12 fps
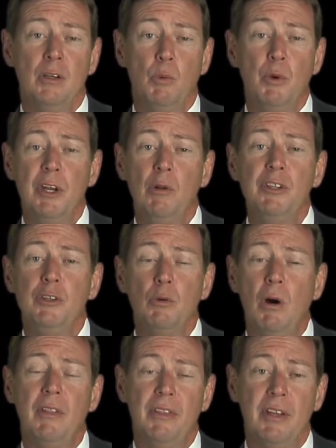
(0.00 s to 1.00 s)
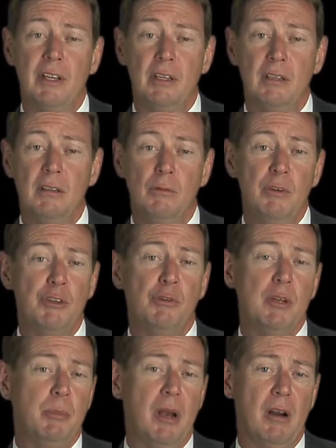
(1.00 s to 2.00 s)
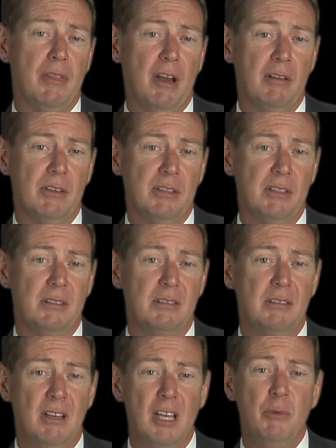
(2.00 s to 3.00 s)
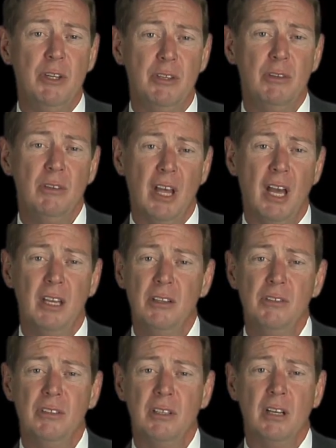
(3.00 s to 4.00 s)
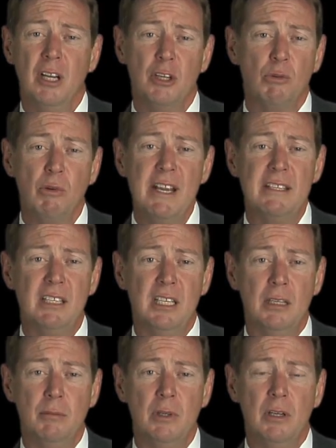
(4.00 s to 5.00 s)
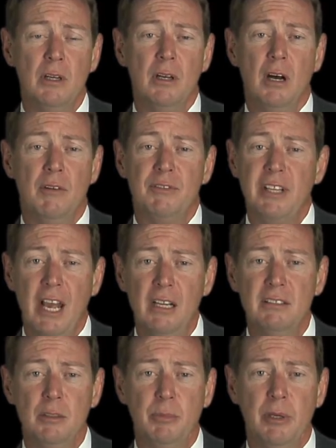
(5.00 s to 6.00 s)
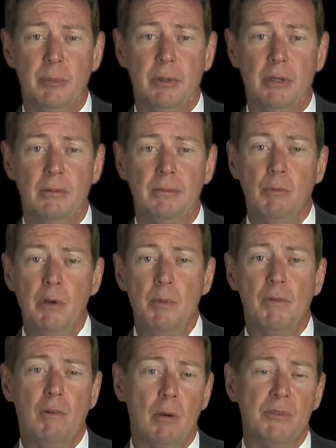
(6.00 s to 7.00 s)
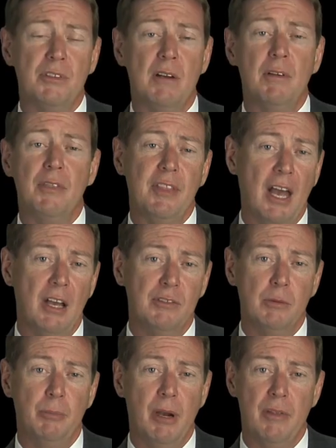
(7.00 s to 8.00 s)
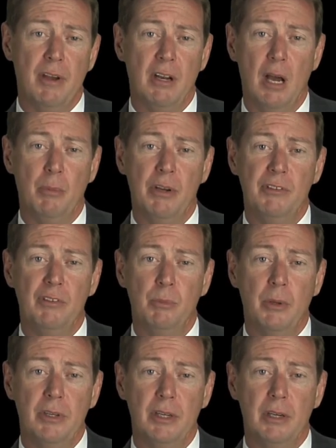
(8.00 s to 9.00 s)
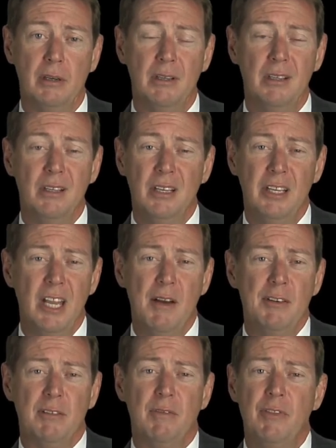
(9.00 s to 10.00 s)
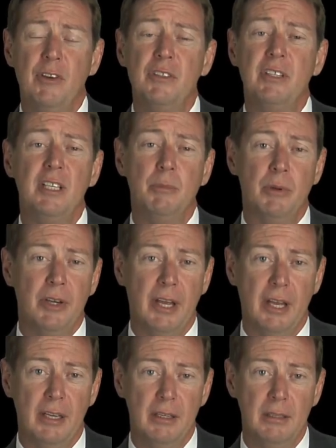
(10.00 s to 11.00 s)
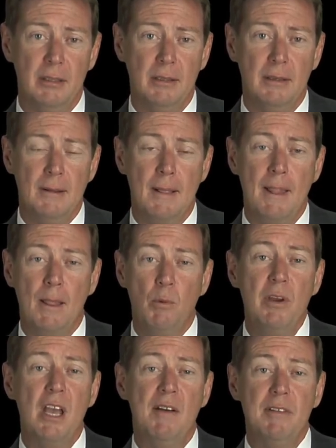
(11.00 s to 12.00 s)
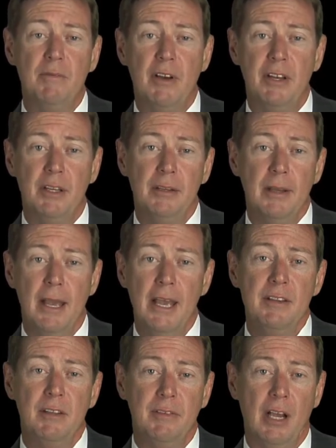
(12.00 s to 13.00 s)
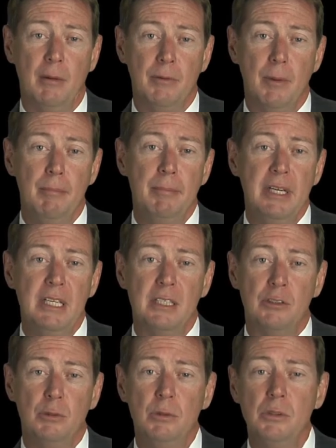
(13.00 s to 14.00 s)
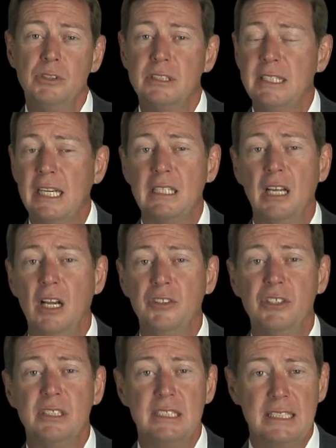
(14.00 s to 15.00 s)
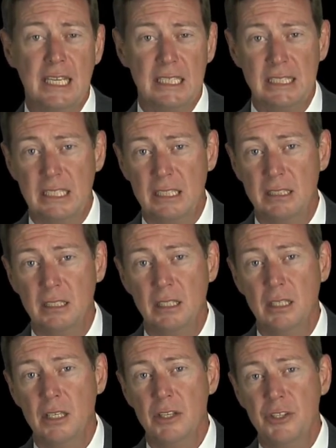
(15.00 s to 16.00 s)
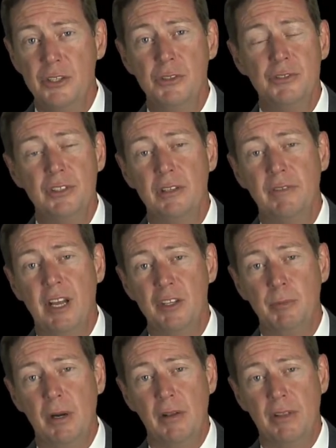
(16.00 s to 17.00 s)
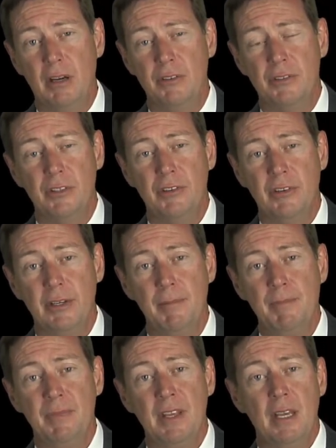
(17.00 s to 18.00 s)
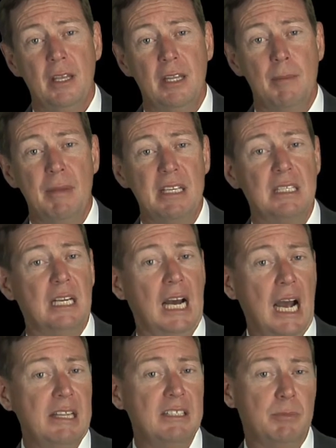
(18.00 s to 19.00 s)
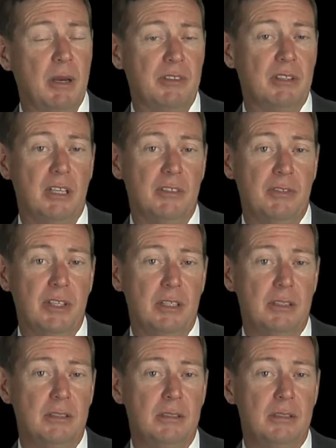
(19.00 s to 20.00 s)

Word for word: We only do one thing, we treat parathyroid disease, and we do that using a great team of talented people. We perform several thousand parathyroid operations per year, an average of 13 per day, we have invented and developed many of the tools, technologies, and techniques used in advanced parathyroid surgery that makes it a highly specialized field.